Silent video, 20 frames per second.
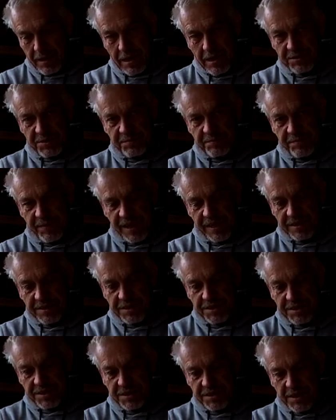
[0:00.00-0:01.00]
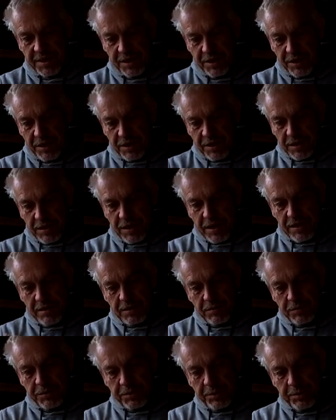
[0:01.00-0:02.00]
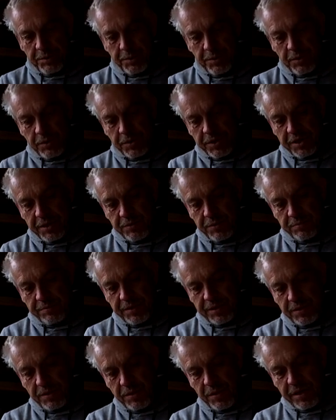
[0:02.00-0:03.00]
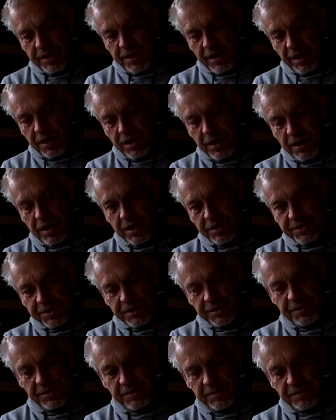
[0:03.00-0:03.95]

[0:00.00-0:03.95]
as a fence and I would have thought it would be quite hard